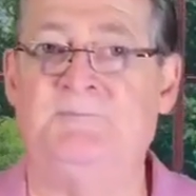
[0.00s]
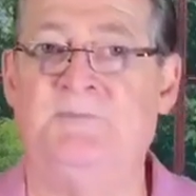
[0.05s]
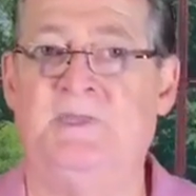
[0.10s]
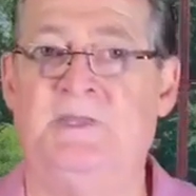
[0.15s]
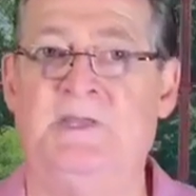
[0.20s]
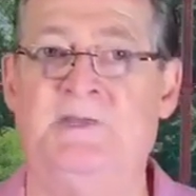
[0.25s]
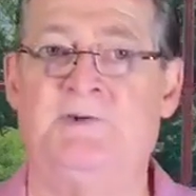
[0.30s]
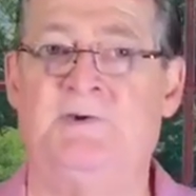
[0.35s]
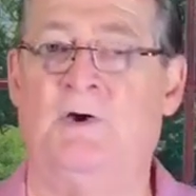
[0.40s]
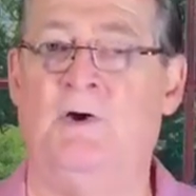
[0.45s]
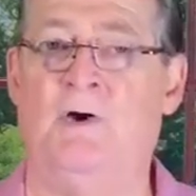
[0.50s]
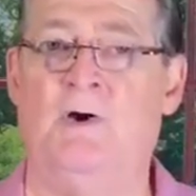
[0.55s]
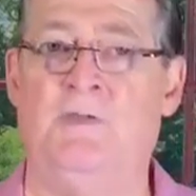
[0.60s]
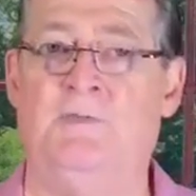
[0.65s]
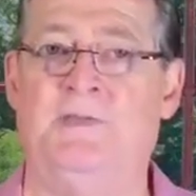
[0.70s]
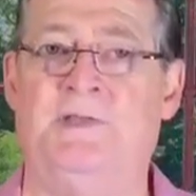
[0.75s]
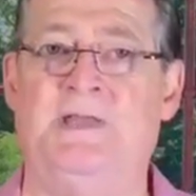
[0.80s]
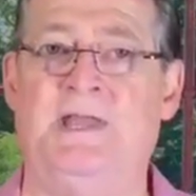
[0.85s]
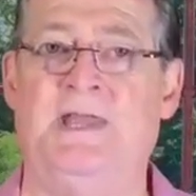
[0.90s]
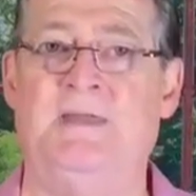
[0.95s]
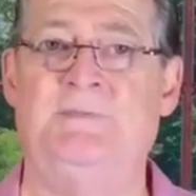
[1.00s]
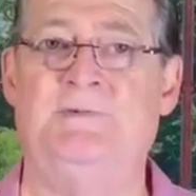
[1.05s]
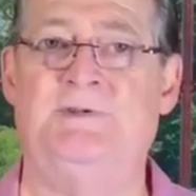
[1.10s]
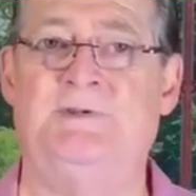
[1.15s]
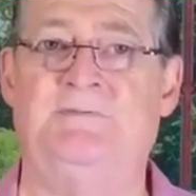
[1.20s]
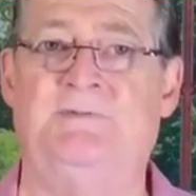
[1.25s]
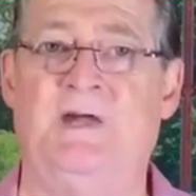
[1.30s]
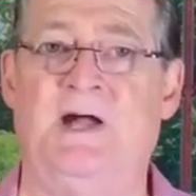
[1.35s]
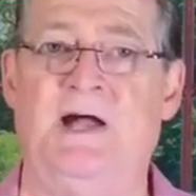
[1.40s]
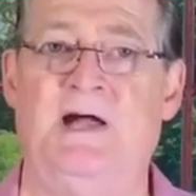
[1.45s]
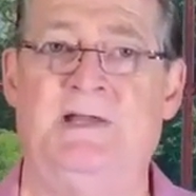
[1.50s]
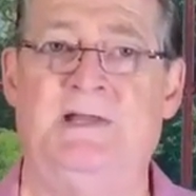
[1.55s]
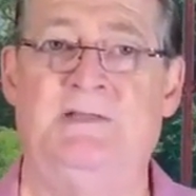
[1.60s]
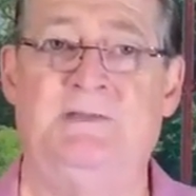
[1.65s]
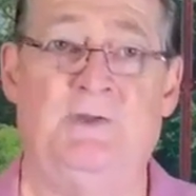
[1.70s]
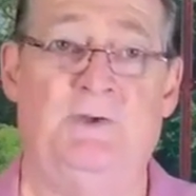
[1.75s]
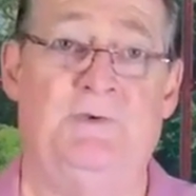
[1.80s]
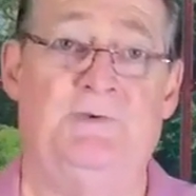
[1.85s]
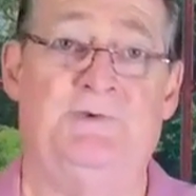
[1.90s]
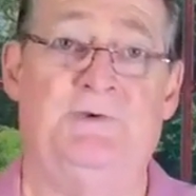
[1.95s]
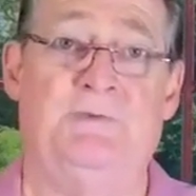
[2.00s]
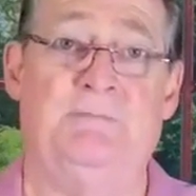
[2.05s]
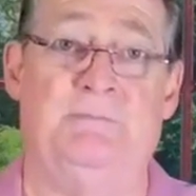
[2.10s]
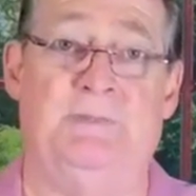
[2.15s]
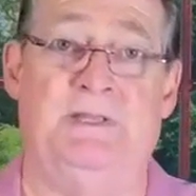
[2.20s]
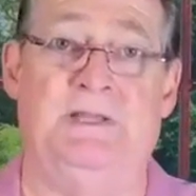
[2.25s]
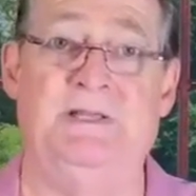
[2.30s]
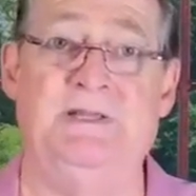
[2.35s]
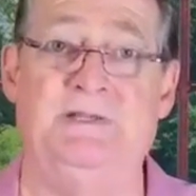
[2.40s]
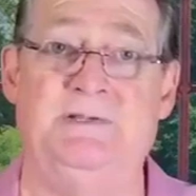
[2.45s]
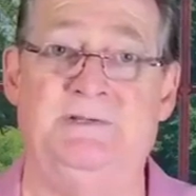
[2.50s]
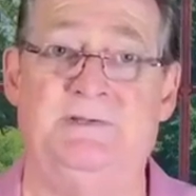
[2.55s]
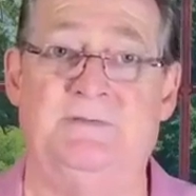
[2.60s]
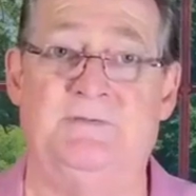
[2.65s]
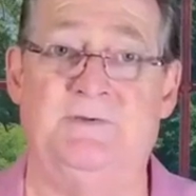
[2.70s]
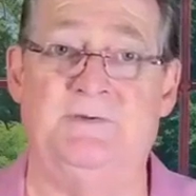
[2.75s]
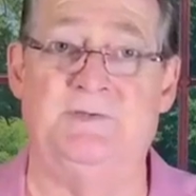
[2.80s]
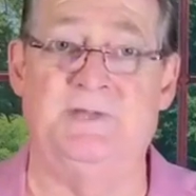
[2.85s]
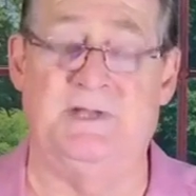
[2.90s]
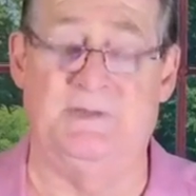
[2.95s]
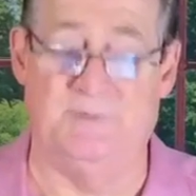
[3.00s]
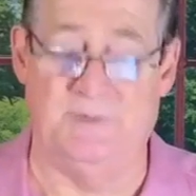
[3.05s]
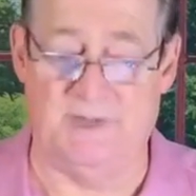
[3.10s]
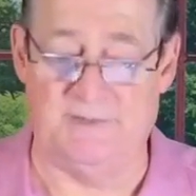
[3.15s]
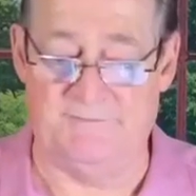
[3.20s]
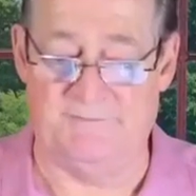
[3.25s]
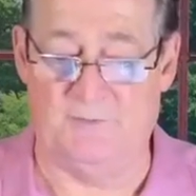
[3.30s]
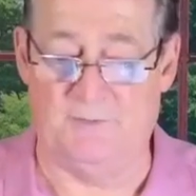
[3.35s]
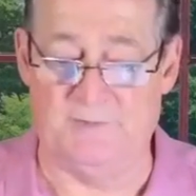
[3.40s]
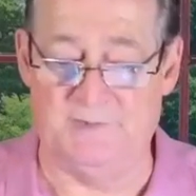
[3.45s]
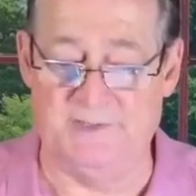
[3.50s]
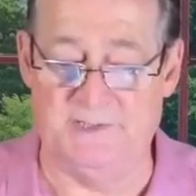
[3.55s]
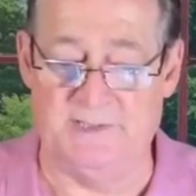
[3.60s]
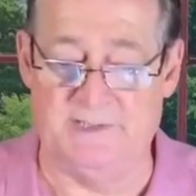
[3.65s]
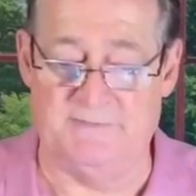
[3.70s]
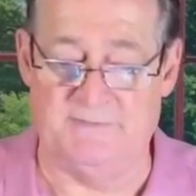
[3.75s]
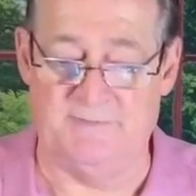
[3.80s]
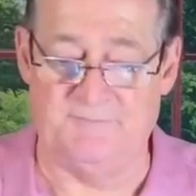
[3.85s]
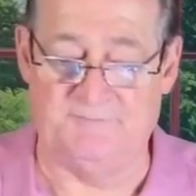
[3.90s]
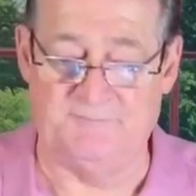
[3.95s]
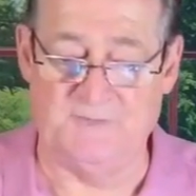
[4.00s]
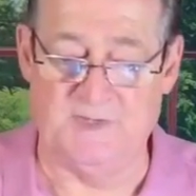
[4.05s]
These are all the names of God, and those are meanings of those names. We have 14 of them.